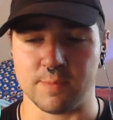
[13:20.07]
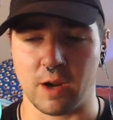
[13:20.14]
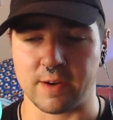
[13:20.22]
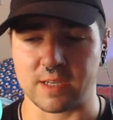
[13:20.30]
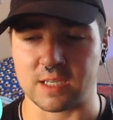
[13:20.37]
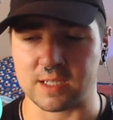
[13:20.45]
if the
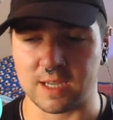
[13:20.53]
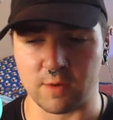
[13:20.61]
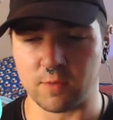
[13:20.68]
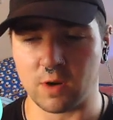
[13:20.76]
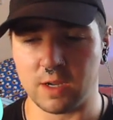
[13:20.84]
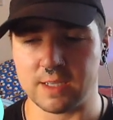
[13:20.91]
bar is
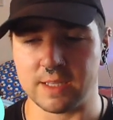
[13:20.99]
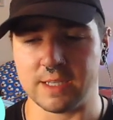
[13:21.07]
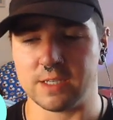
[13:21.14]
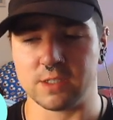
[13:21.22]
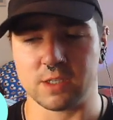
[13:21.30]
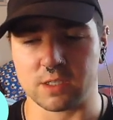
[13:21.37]
sat right,
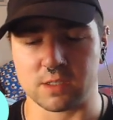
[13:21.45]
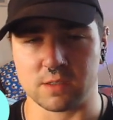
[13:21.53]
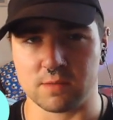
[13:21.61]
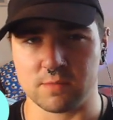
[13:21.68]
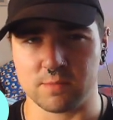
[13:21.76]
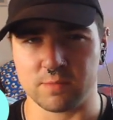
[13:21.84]
then it
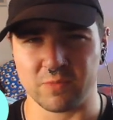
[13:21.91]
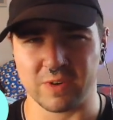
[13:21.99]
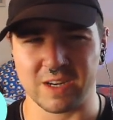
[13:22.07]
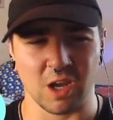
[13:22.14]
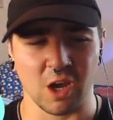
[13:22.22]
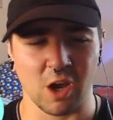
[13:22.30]
doesn't
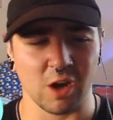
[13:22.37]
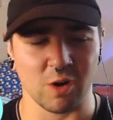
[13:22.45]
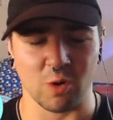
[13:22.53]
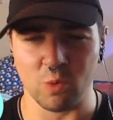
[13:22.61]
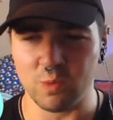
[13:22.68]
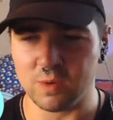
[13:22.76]
really
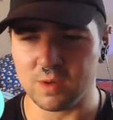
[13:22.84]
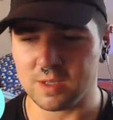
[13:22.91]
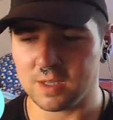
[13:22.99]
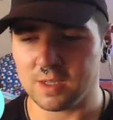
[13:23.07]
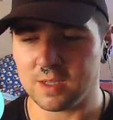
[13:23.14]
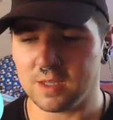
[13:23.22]
hurt at all.
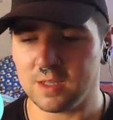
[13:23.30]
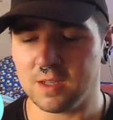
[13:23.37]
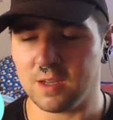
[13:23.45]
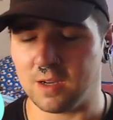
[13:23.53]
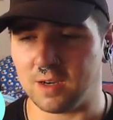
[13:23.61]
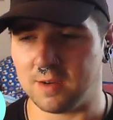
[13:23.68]

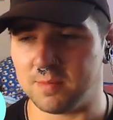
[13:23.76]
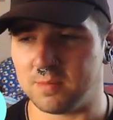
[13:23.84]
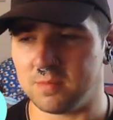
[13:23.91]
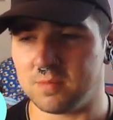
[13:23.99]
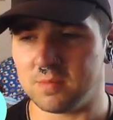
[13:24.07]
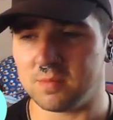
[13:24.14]

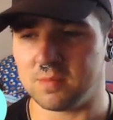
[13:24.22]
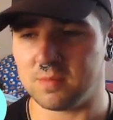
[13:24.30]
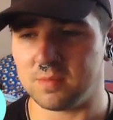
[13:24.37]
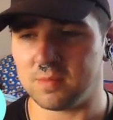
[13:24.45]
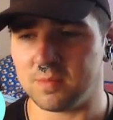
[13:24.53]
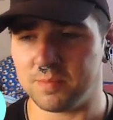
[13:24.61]
Um,
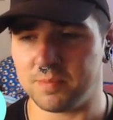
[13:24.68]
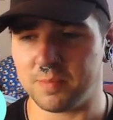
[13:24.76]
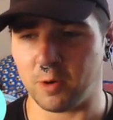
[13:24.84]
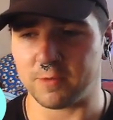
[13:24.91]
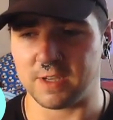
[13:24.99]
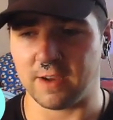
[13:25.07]

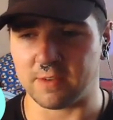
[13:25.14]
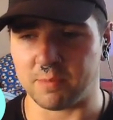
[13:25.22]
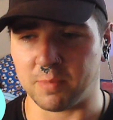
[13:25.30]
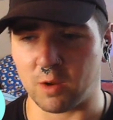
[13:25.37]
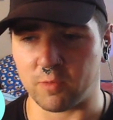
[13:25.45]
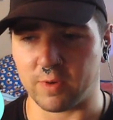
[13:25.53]
but obviously, you have
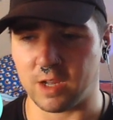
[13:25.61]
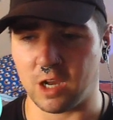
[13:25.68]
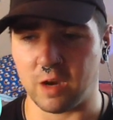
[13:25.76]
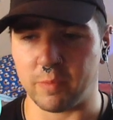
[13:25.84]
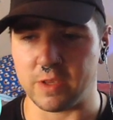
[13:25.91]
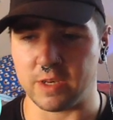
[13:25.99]
the bar
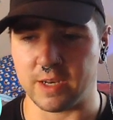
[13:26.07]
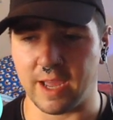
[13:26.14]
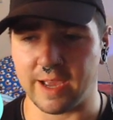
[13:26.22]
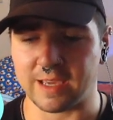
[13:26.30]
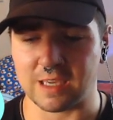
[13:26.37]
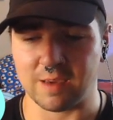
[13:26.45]
really high up on your
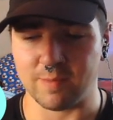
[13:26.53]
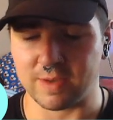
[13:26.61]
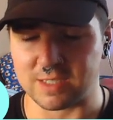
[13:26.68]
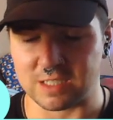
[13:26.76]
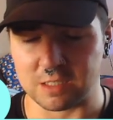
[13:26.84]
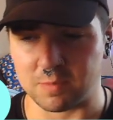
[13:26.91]
neck. It
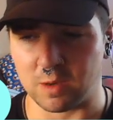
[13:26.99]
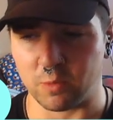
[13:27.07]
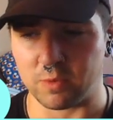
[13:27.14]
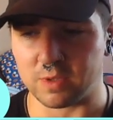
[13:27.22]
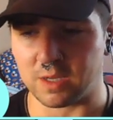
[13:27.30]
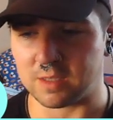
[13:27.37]
messes
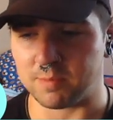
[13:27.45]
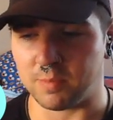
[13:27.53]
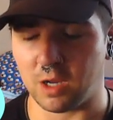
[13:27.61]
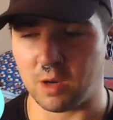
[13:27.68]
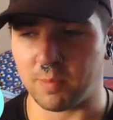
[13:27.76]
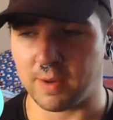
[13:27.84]
about with like
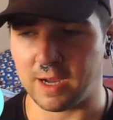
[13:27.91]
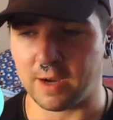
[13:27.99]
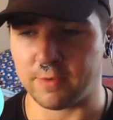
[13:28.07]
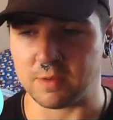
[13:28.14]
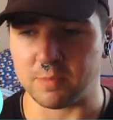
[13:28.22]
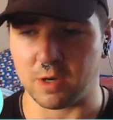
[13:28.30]
the bar
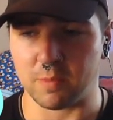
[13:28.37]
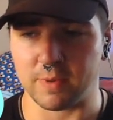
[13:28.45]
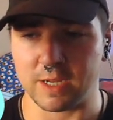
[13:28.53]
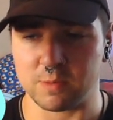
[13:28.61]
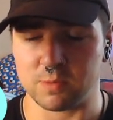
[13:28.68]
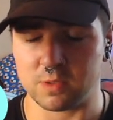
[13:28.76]
path and the bar
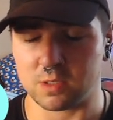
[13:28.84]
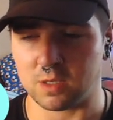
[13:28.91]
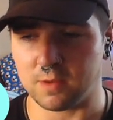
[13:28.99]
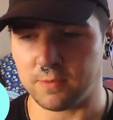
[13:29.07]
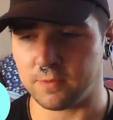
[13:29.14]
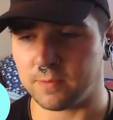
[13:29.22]
placement and
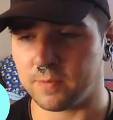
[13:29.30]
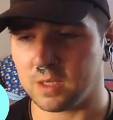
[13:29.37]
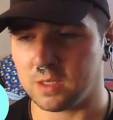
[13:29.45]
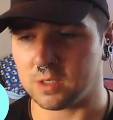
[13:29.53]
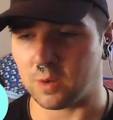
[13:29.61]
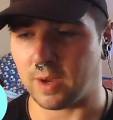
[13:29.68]
stuff.
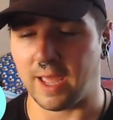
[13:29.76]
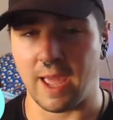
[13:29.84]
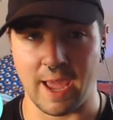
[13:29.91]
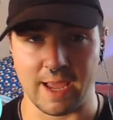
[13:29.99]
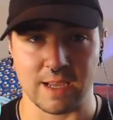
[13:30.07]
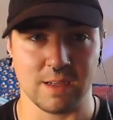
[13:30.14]
So I
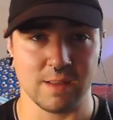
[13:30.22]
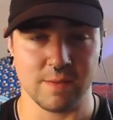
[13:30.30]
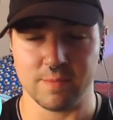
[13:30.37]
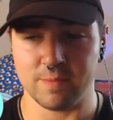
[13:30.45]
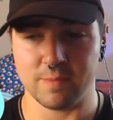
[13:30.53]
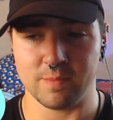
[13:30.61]
hate
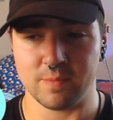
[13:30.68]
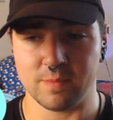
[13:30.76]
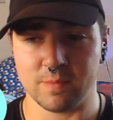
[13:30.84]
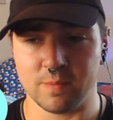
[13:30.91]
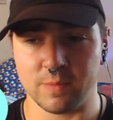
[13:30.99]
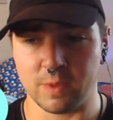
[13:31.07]

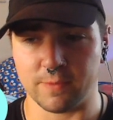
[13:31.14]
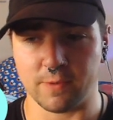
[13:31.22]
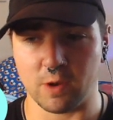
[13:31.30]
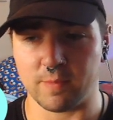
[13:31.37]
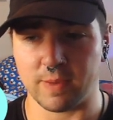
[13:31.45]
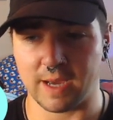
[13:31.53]
the
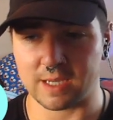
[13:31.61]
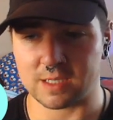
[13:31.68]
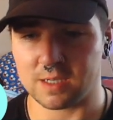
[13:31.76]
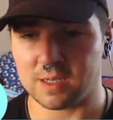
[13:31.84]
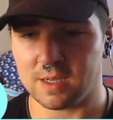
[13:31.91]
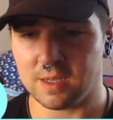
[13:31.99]
foam
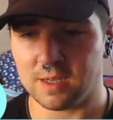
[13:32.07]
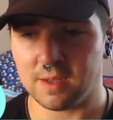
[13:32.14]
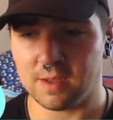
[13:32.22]
pad.